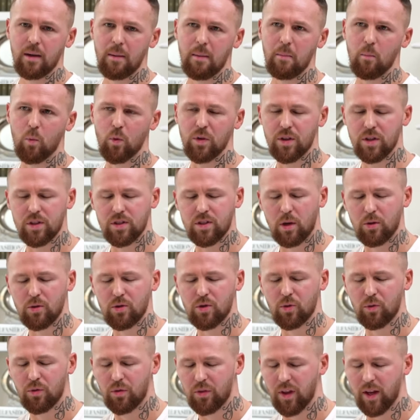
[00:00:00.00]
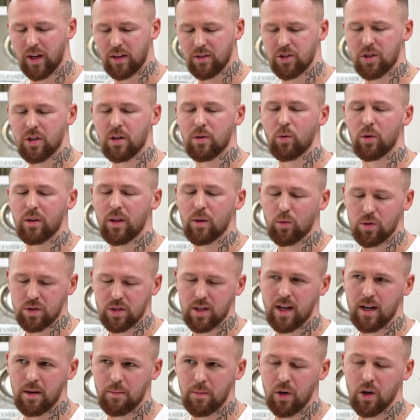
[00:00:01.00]
with the social thing. Do you know what? There was
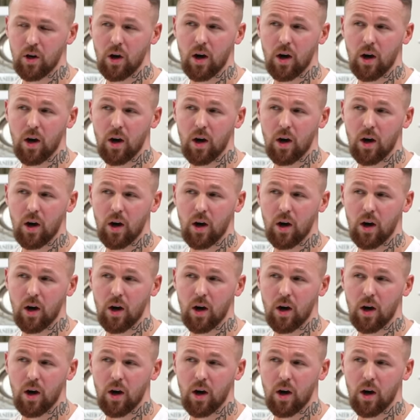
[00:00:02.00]
an element.